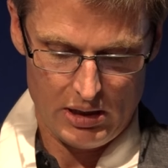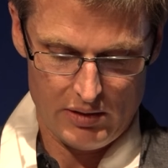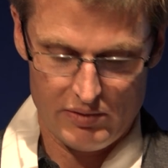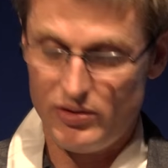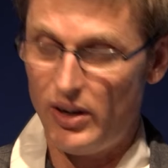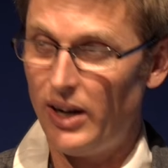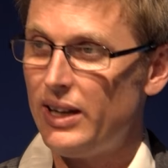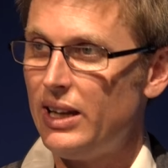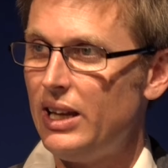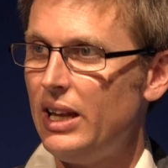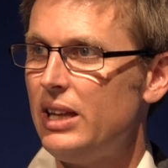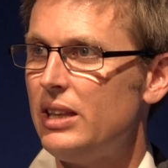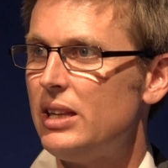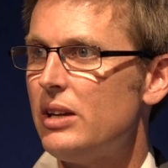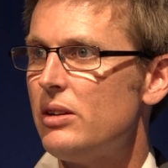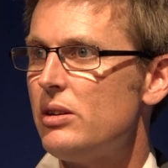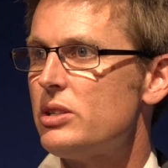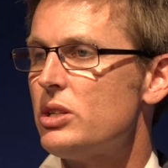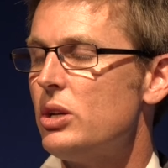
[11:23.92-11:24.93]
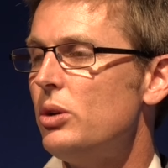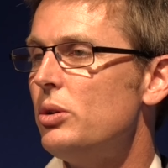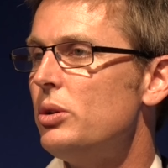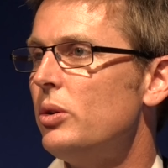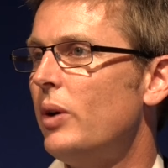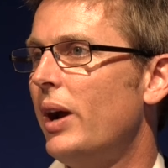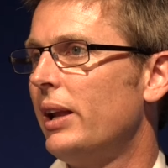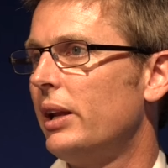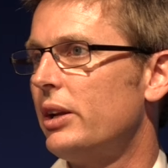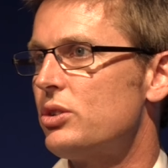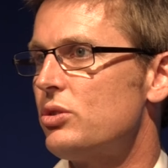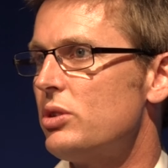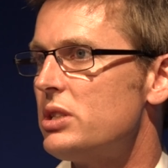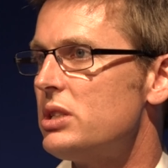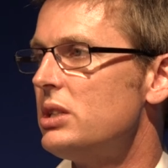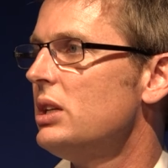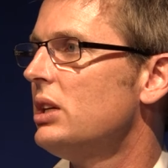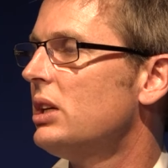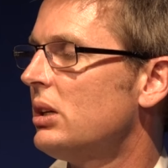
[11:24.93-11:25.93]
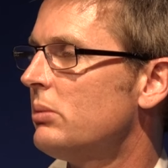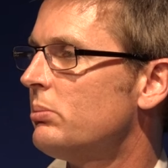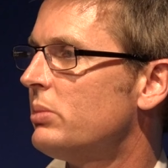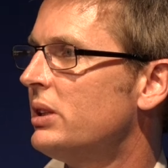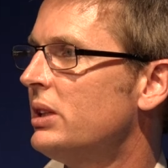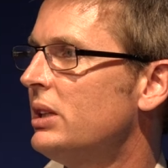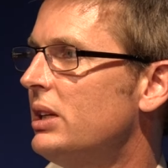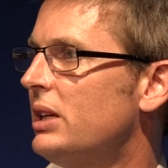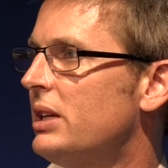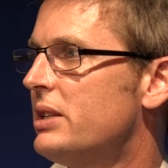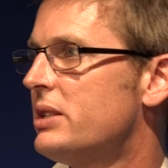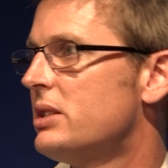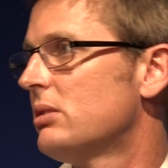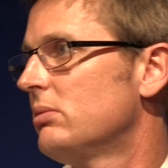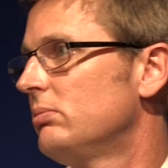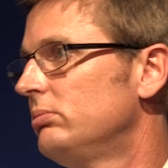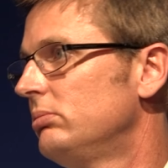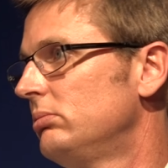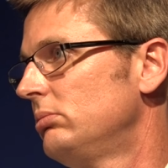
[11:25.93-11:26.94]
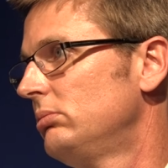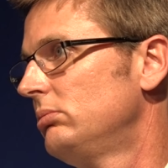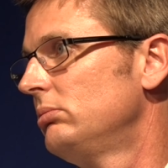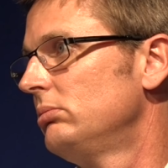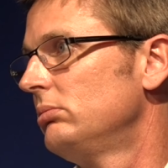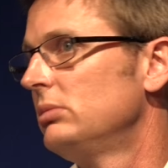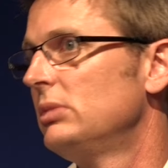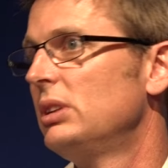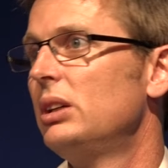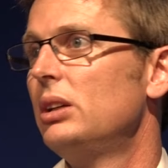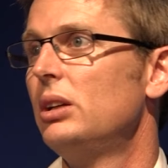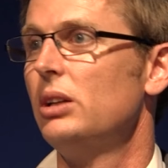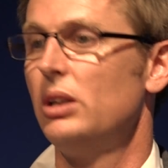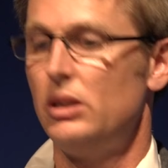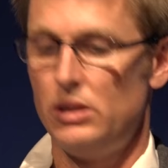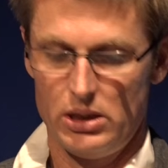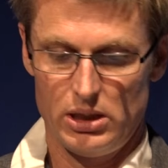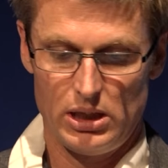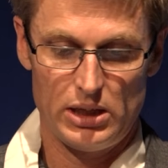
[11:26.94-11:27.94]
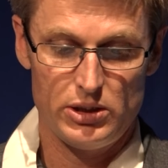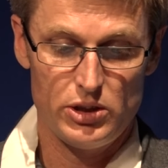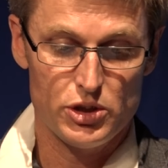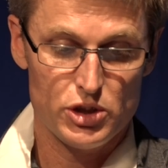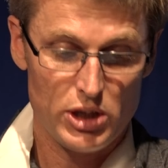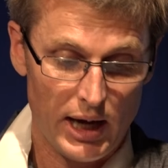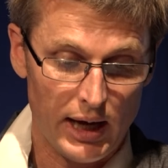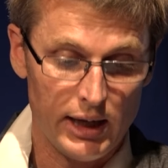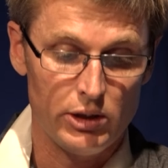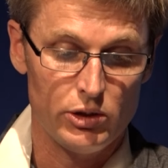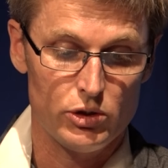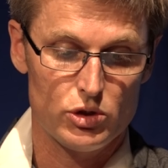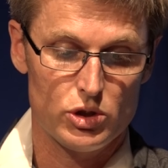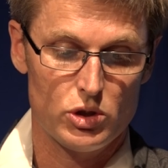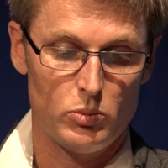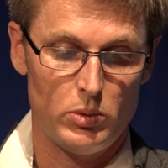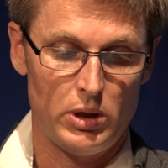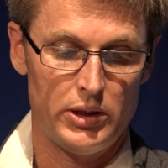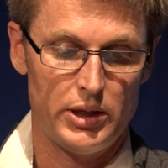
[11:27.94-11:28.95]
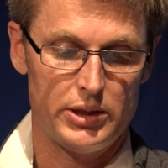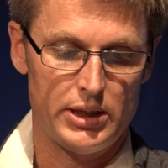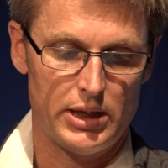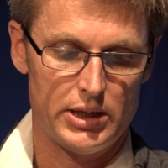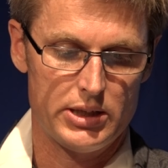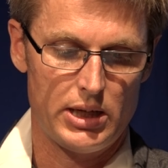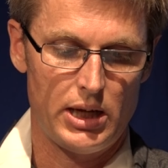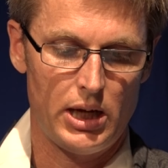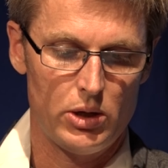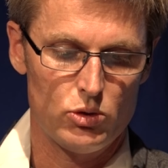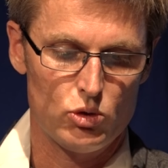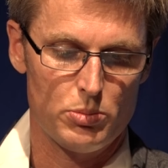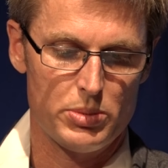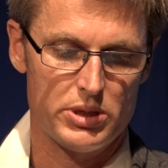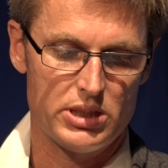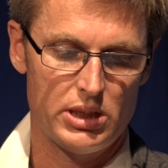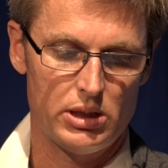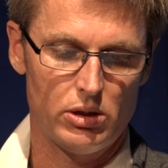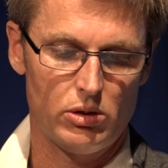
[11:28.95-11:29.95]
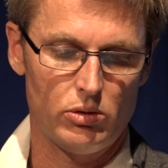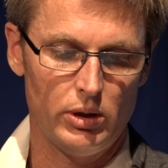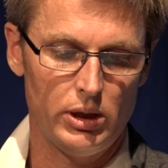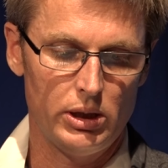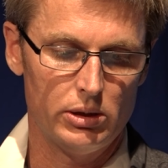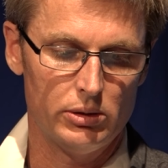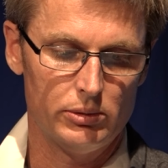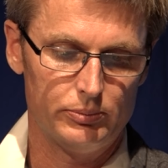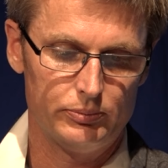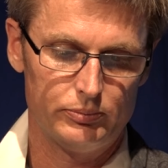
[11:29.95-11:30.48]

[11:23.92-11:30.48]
And finally, there is who your electricity company is. Can you change to one that does 100% green?